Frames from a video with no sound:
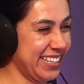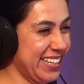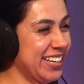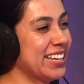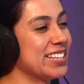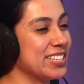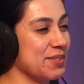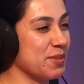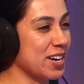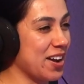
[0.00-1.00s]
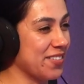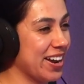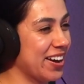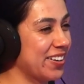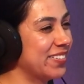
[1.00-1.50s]
okay. Simmer
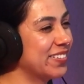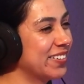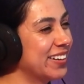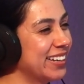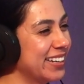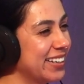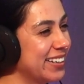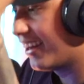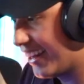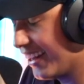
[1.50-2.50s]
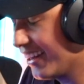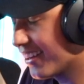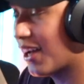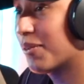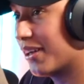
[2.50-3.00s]
down now. Okay.
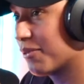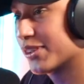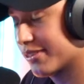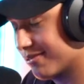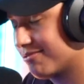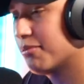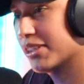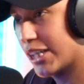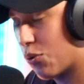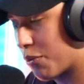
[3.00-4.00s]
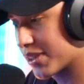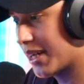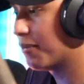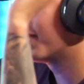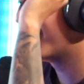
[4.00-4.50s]
Lilith, I'm say one more
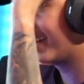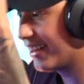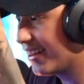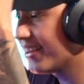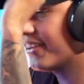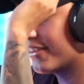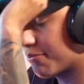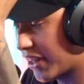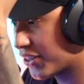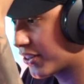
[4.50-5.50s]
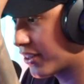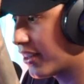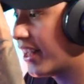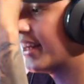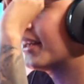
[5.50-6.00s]
time. Lilith is
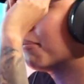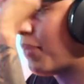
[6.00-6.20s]
mentioned in the